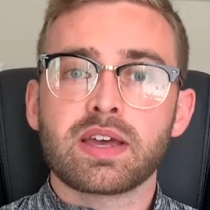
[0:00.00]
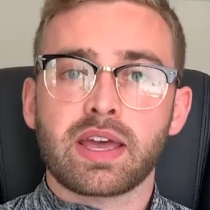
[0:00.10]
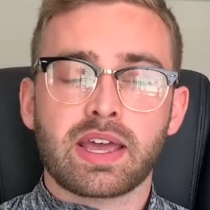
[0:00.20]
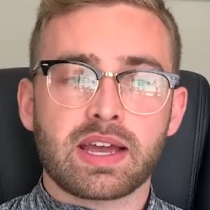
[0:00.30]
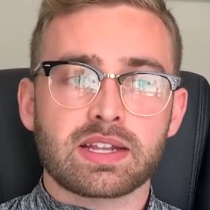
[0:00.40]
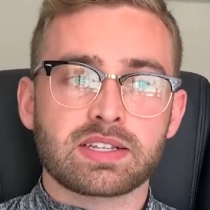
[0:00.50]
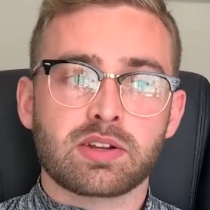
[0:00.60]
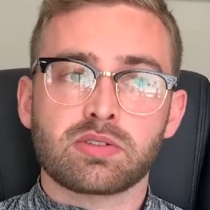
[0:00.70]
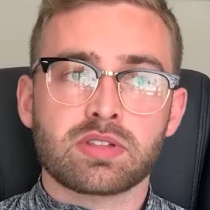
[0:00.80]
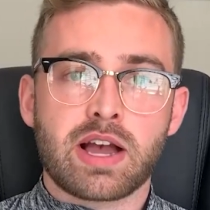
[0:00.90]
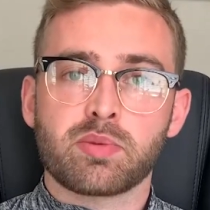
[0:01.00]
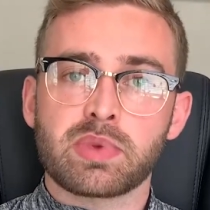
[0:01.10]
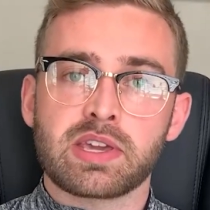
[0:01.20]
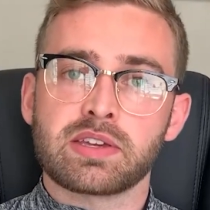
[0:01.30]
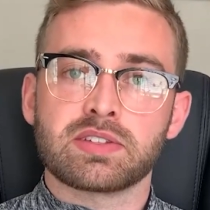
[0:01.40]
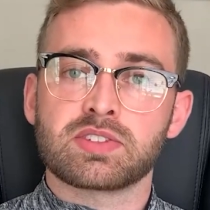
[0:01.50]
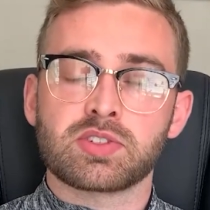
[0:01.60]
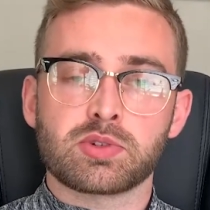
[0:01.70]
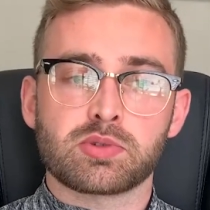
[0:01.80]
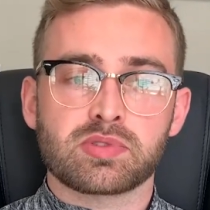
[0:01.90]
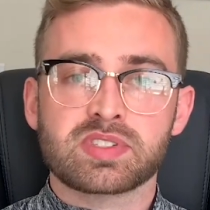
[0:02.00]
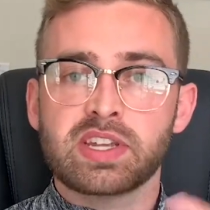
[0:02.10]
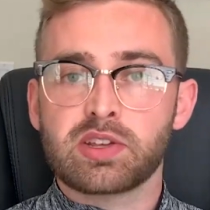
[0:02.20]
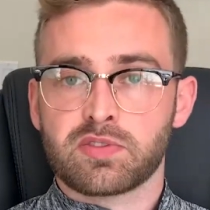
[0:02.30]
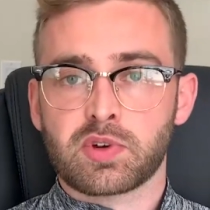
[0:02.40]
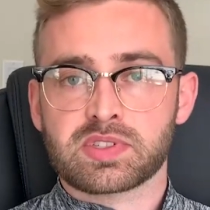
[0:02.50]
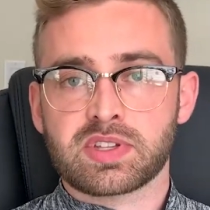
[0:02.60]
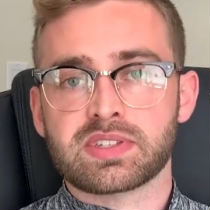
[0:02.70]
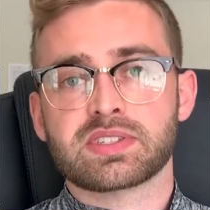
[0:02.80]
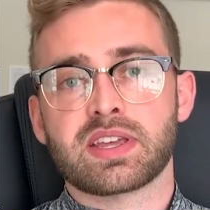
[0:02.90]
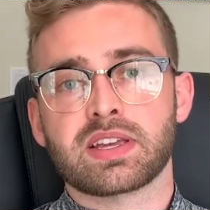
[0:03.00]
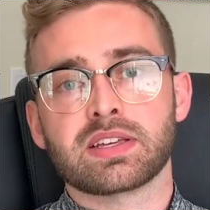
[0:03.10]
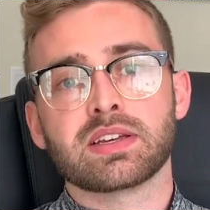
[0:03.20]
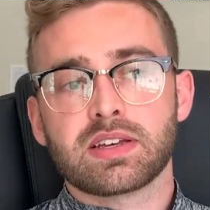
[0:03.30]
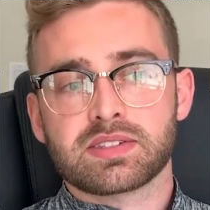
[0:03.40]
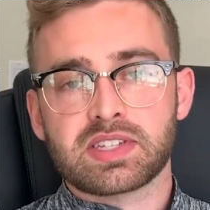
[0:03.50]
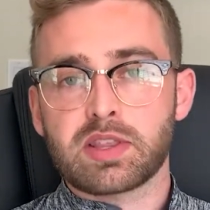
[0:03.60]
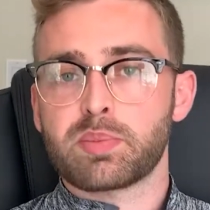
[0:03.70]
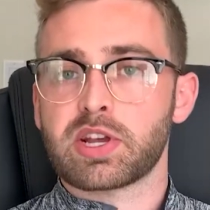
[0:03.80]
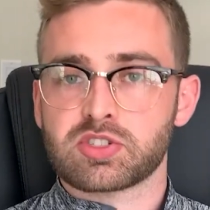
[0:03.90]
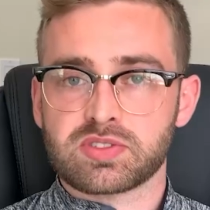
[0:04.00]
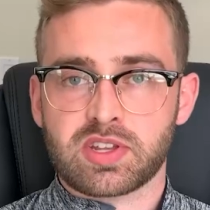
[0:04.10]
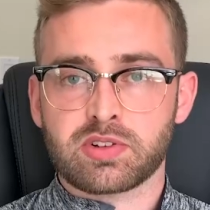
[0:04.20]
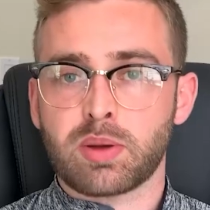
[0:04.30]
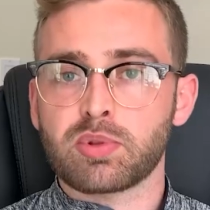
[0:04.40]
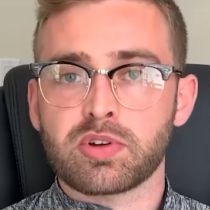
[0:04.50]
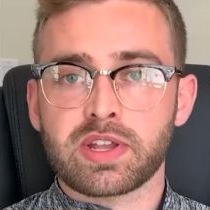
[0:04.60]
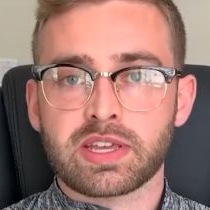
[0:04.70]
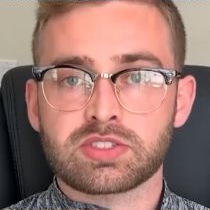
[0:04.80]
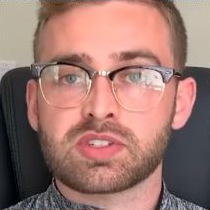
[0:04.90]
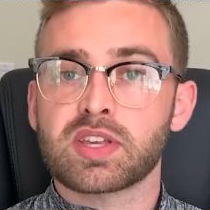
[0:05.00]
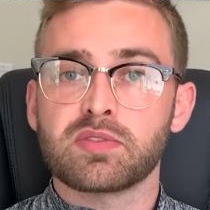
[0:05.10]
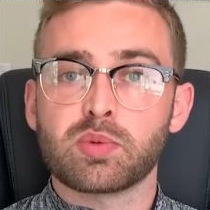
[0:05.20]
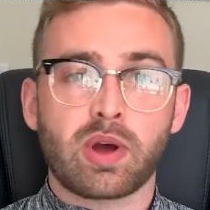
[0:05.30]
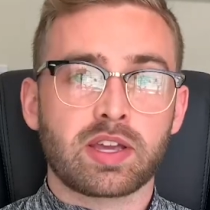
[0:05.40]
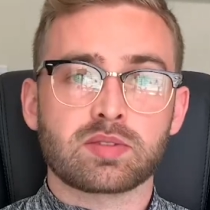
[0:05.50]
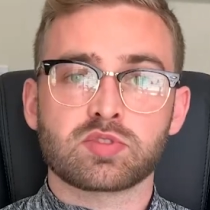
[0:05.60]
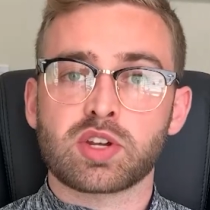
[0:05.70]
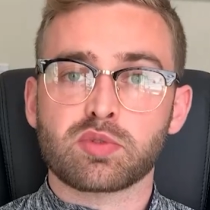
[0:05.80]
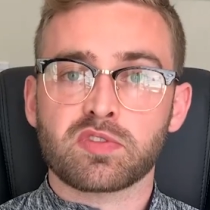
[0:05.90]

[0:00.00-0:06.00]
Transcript: and it'll allow me to see your first listing, see the pictures that you're uploading, and just give you my general